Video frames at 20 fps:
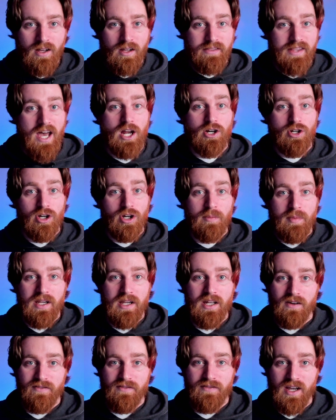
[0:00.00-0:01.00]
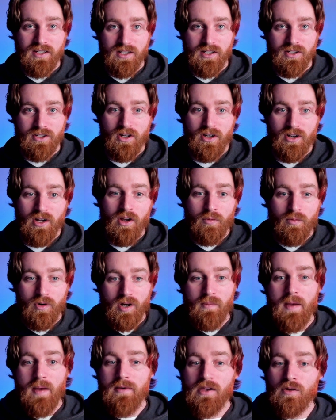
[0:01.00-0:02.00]
That could be an advantage where
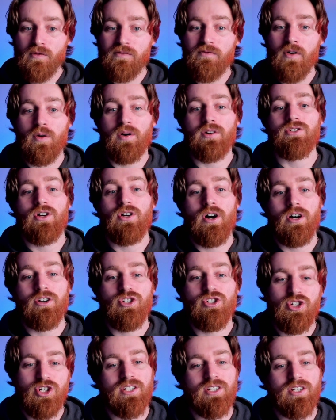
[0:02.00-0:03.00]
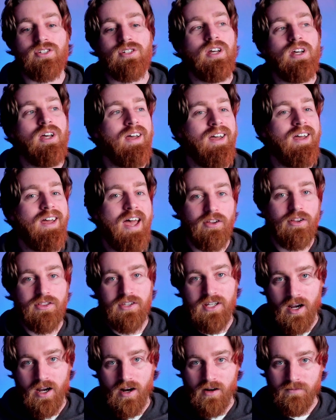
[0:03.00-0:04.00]
maybe you focus on just
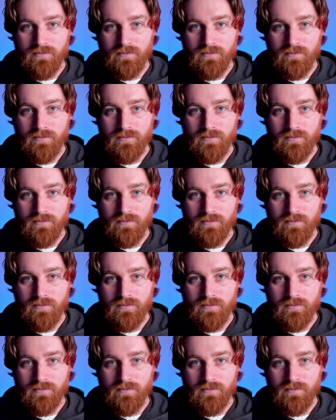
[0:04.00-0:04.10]
healthcare.